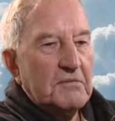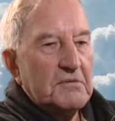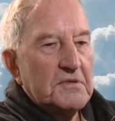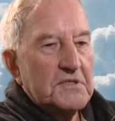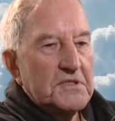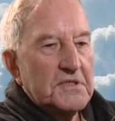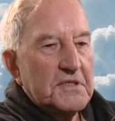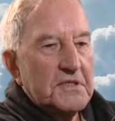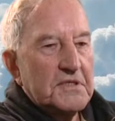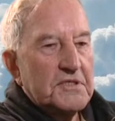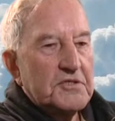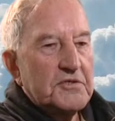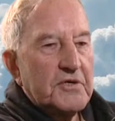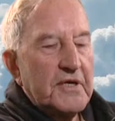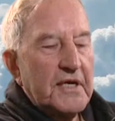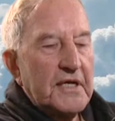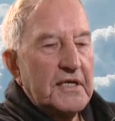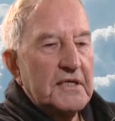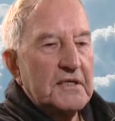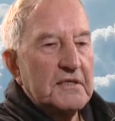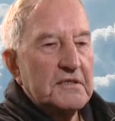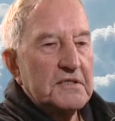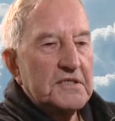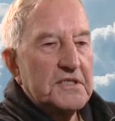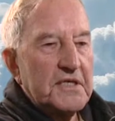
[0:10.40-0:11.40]
was
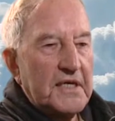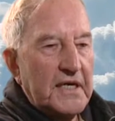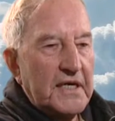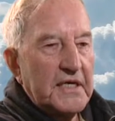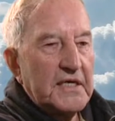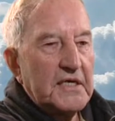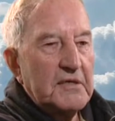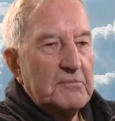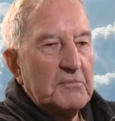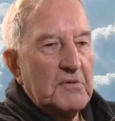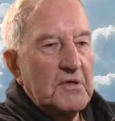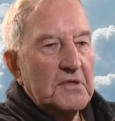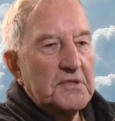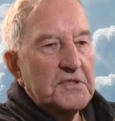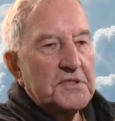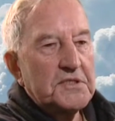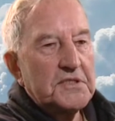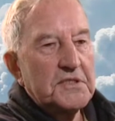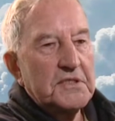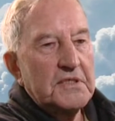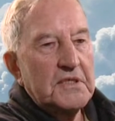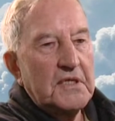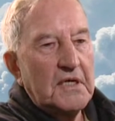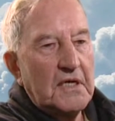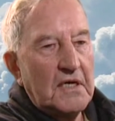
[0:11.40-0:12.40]
trained on Tiger
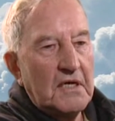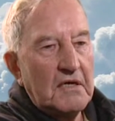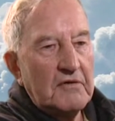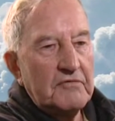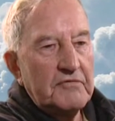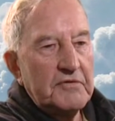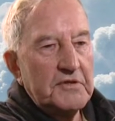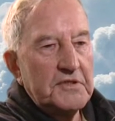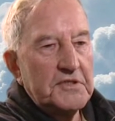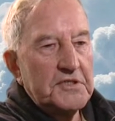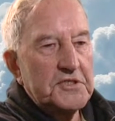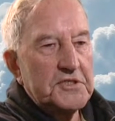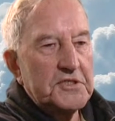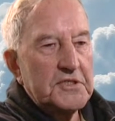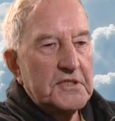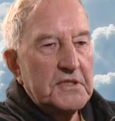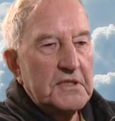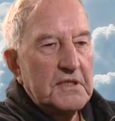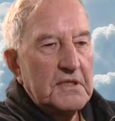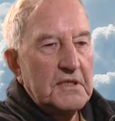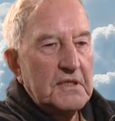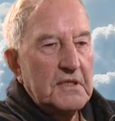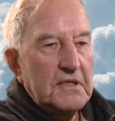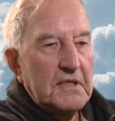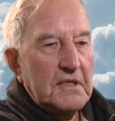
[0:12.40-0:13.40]
Moths and Harvards
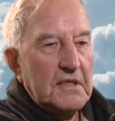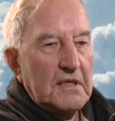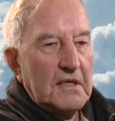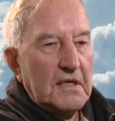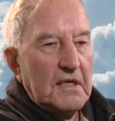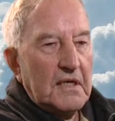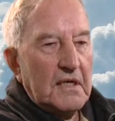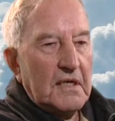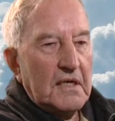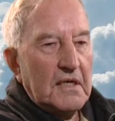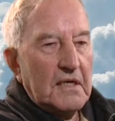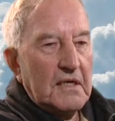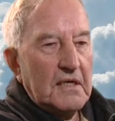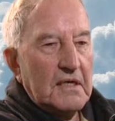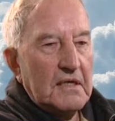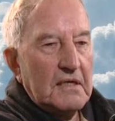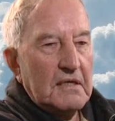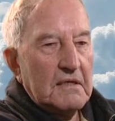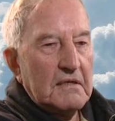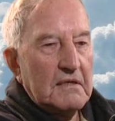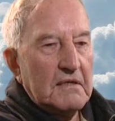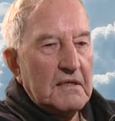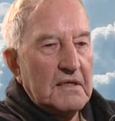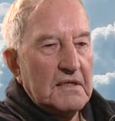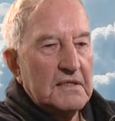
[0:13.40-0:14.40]

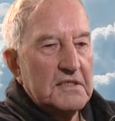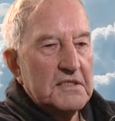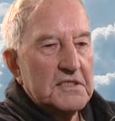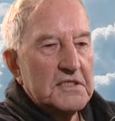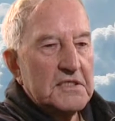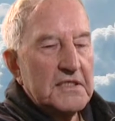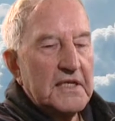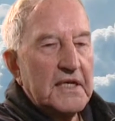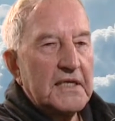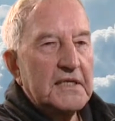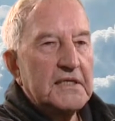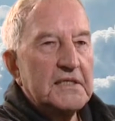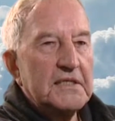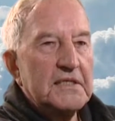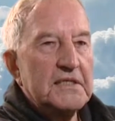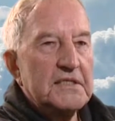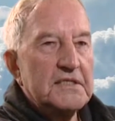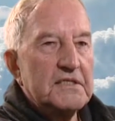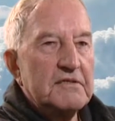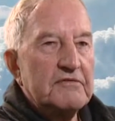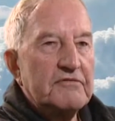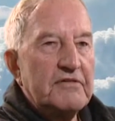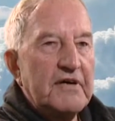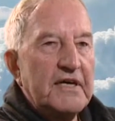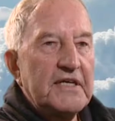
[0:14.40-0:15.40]
and selected
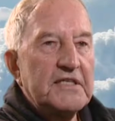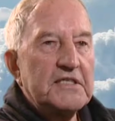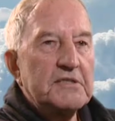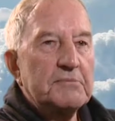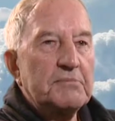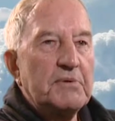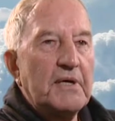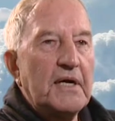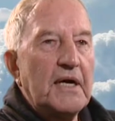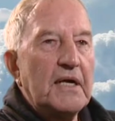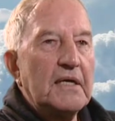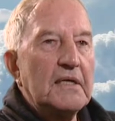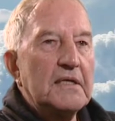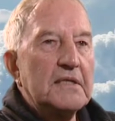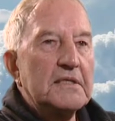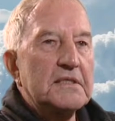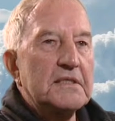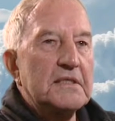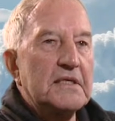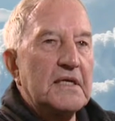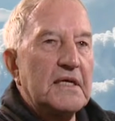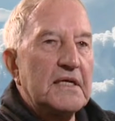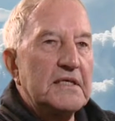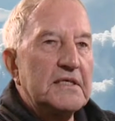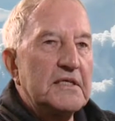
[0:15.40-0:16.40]
as a fighter
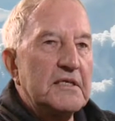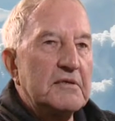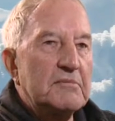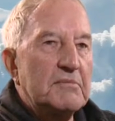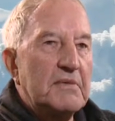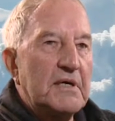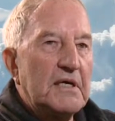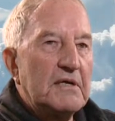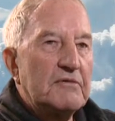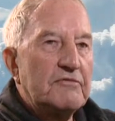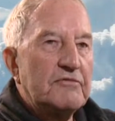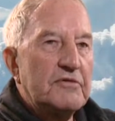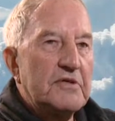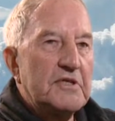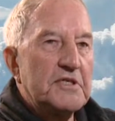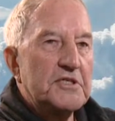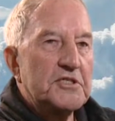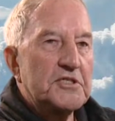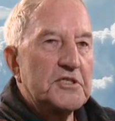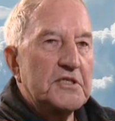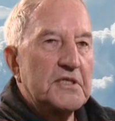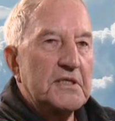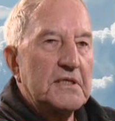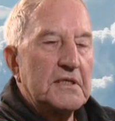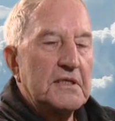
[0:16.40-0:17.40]
pilot, and I did my
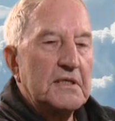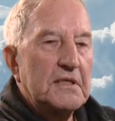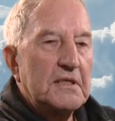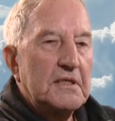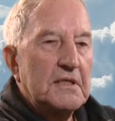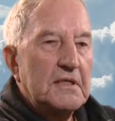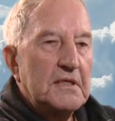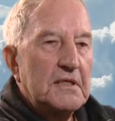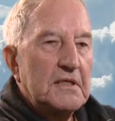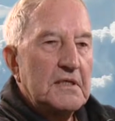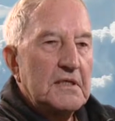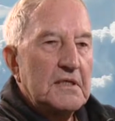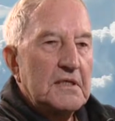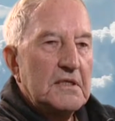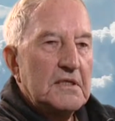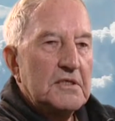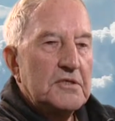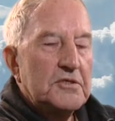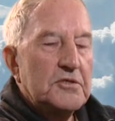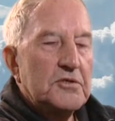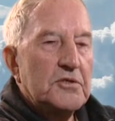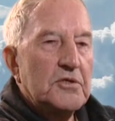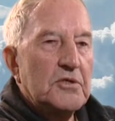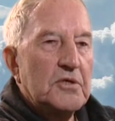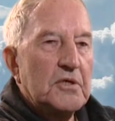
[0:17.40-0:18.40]
first
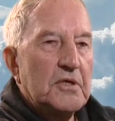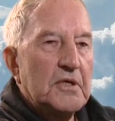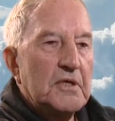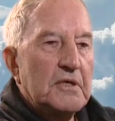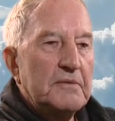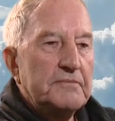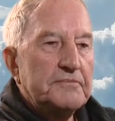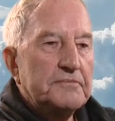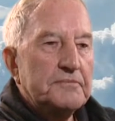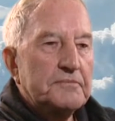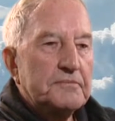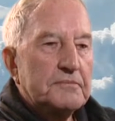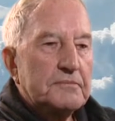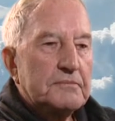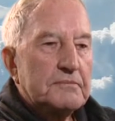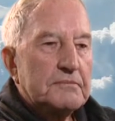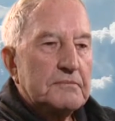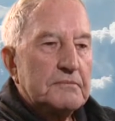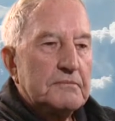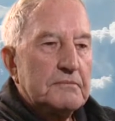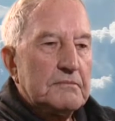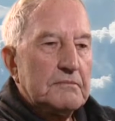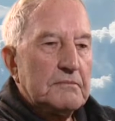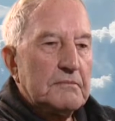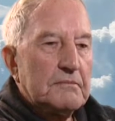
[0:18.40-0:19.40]
tour
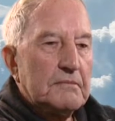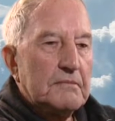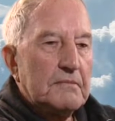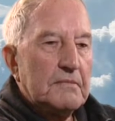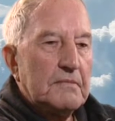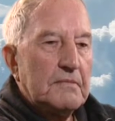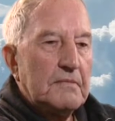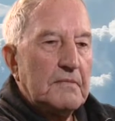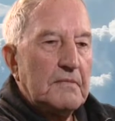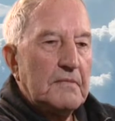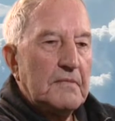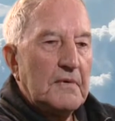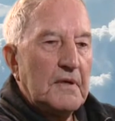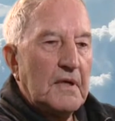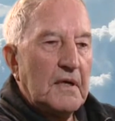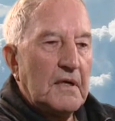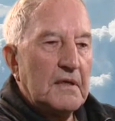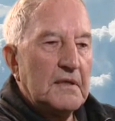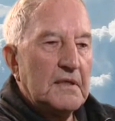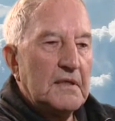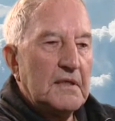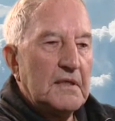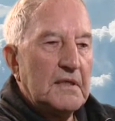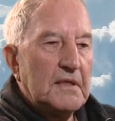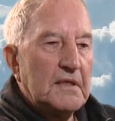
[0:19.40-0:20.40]

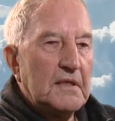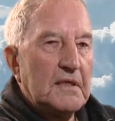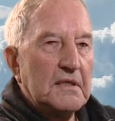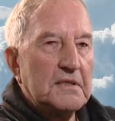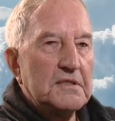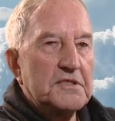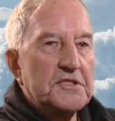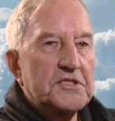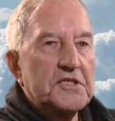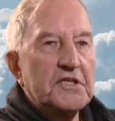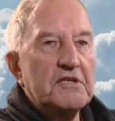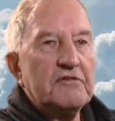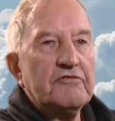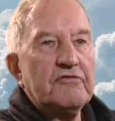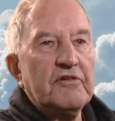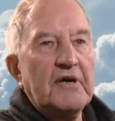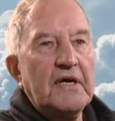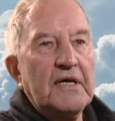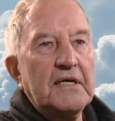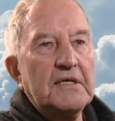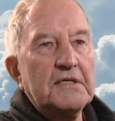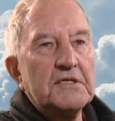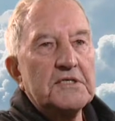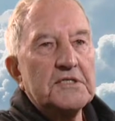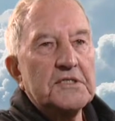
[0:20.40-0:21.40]
on
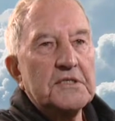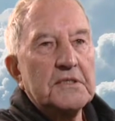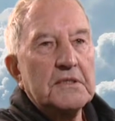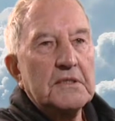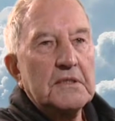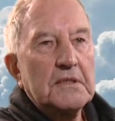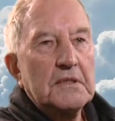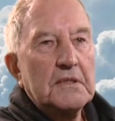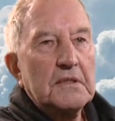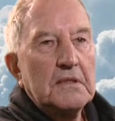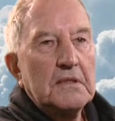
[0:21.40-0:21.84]
Seafires,